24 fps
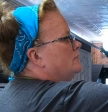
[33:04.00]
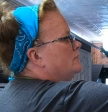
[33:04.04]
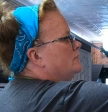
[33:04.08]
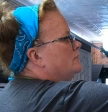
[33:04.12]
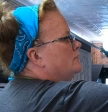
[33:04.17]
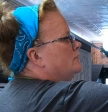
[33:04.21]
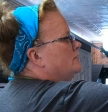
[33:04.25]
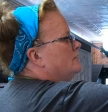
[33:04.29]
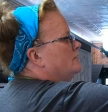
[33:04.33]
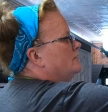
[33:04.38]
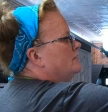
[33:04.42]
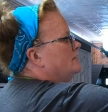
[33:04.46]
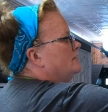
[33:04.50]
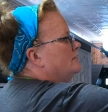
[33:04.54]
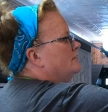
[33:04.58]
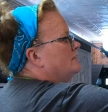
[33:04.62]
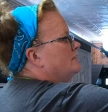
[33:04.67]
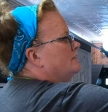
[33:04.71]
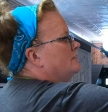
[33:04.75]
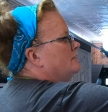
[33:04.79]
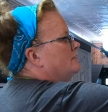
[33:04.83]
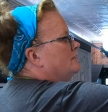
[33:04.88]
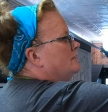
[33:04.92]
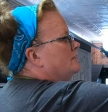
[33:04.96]

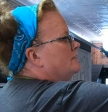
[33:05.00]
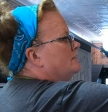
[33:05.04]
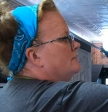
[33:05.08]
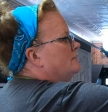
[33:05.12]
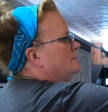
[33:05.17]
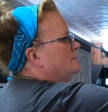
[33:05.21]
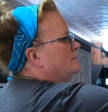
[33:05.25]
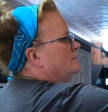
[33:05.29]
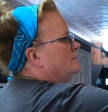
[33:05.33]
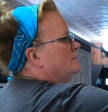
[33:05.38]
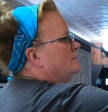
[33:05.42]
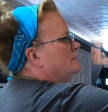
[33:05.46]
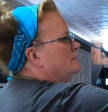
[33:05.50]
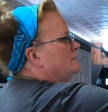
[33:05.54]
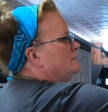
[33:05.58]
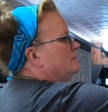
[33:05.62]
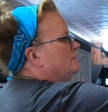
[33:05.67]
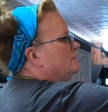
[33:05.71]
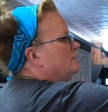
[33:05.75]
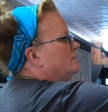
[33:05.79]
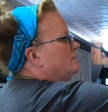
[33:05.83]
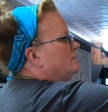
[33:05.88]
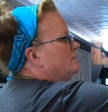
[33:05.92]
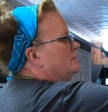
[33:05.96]

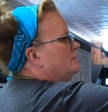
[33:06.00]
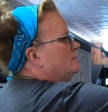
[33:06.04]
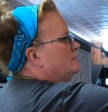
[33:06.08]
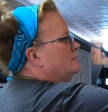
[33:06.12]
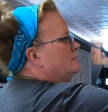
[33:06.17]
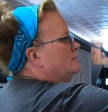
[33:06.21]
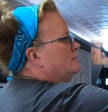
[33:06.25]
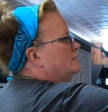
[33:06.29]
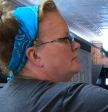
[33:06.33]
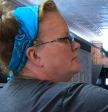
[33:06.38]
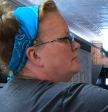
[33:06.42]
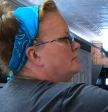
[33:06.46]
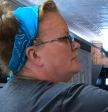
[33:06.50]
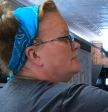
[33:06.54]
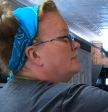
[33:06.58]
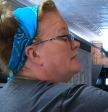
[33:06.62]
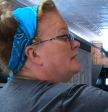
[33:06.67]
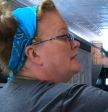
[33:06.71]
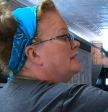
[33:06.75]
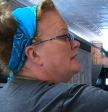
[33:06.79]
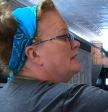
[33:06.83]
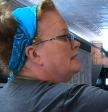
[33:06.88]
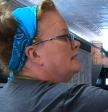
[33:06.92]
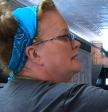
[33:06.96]

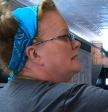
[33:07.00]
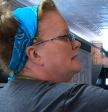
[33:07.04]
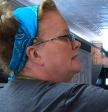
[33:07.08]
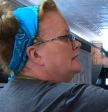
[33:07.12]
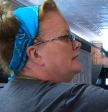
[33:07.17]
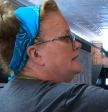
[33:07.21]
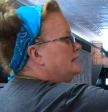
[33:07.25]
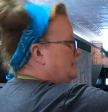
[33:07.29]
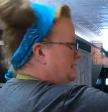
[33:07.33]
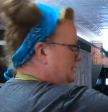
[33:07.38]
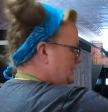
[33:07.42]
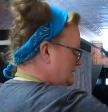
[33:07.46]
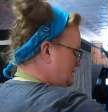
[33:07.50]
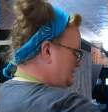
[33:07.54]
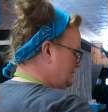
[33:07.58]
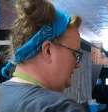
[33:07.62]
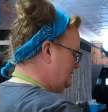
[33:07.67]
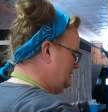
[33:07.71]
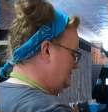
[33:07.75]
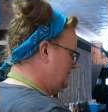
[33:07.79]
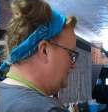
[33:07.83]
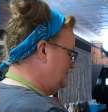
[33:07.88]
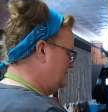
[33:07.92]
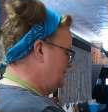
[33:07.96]

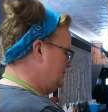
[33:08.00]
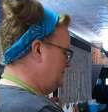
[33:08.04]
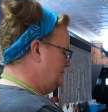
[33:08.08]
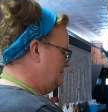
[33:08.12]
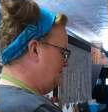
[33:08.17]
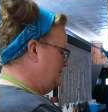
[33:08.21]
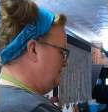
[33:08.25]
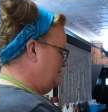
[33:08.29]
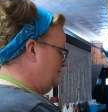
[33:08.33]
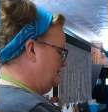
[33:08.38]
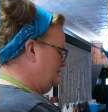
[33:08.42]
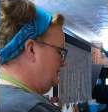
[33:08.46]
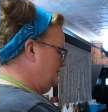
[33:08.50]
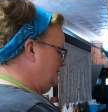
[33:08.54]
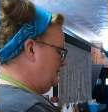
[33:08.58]
(silence)